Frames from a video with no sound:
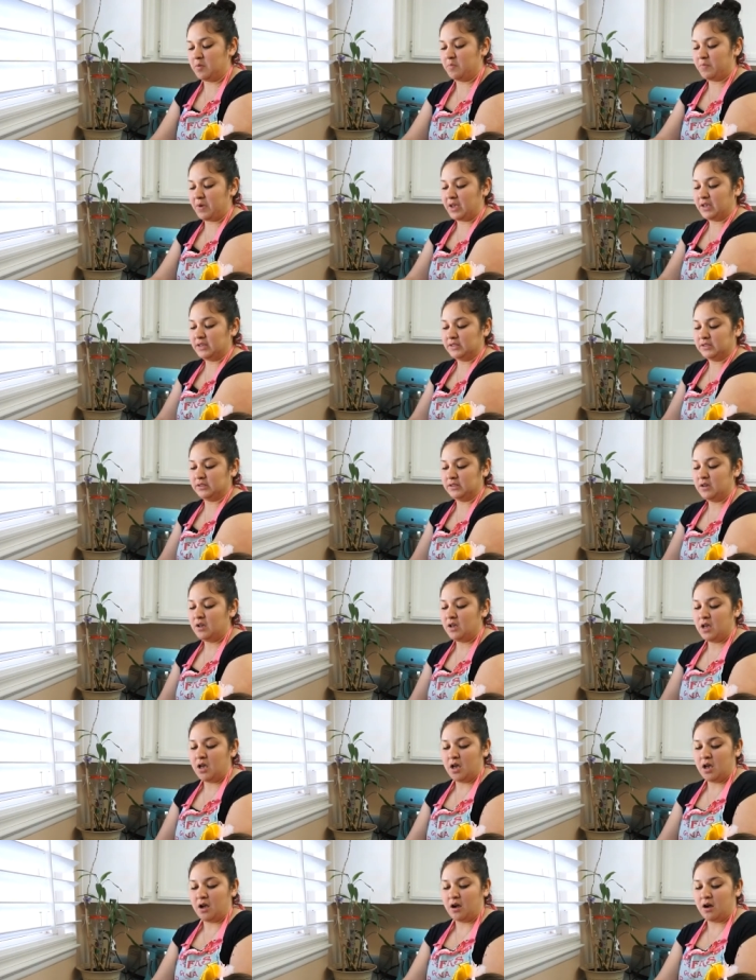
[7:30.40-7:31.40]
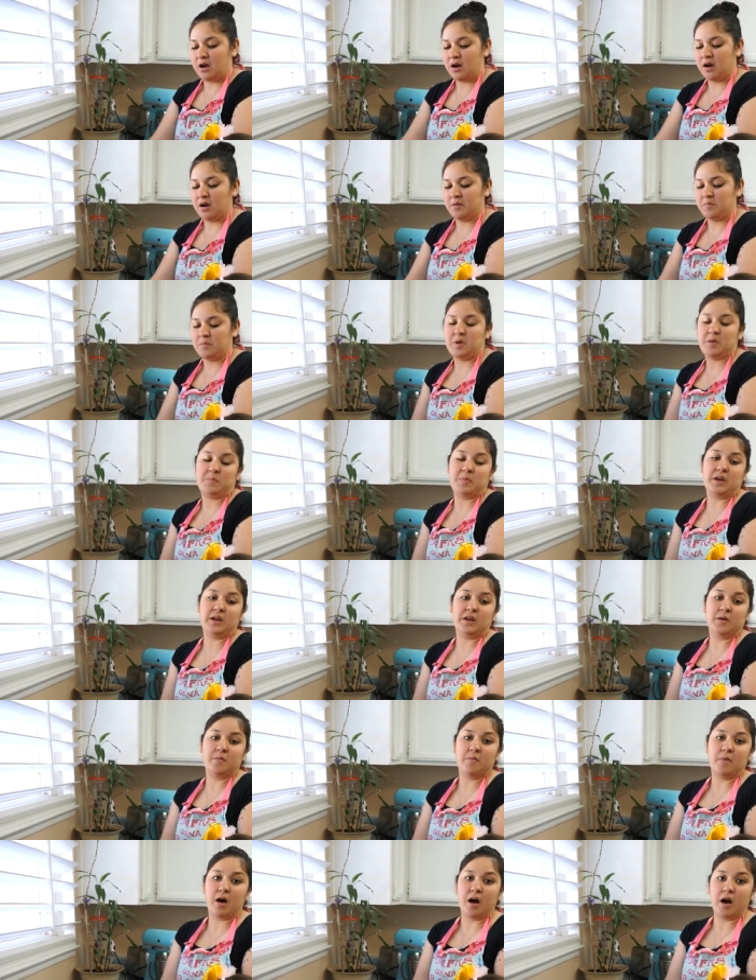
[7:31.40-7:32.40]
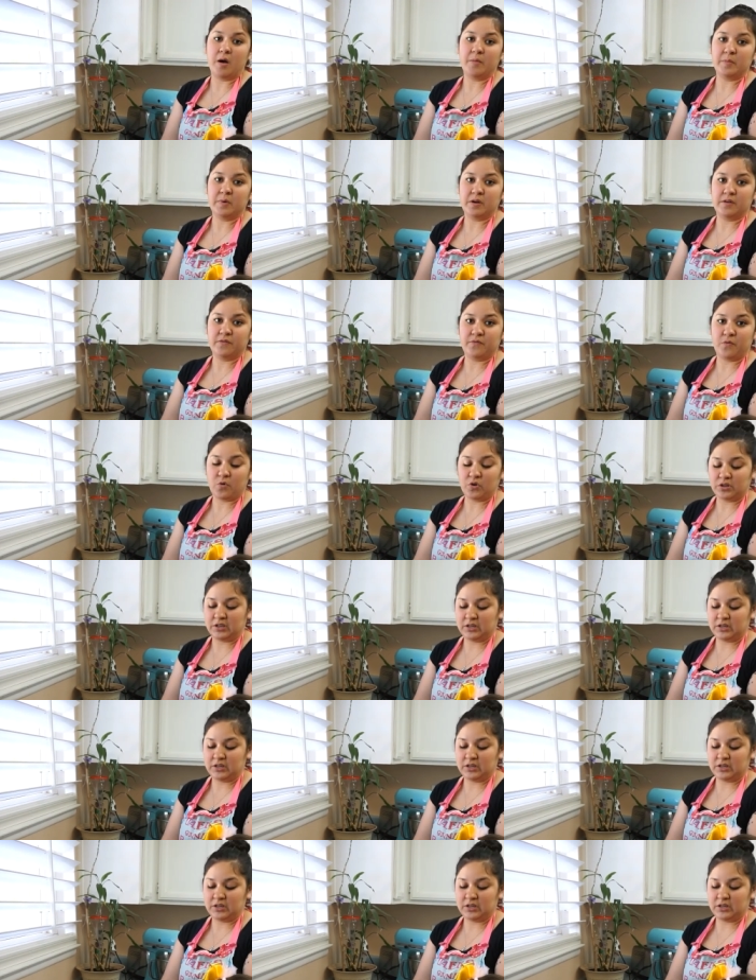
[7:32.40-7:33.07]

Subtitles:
based on me being a mom of 4